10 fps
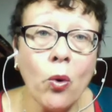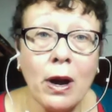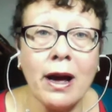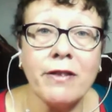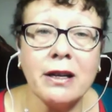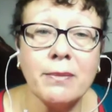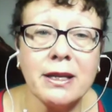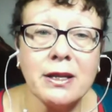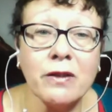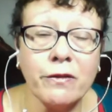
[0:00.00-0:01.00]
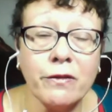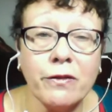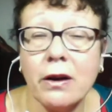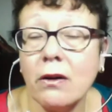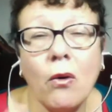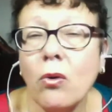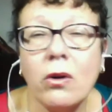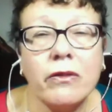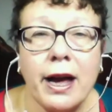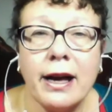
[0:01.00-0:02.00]
have elements of all
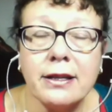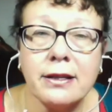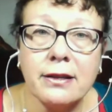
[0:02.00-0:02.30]
of that.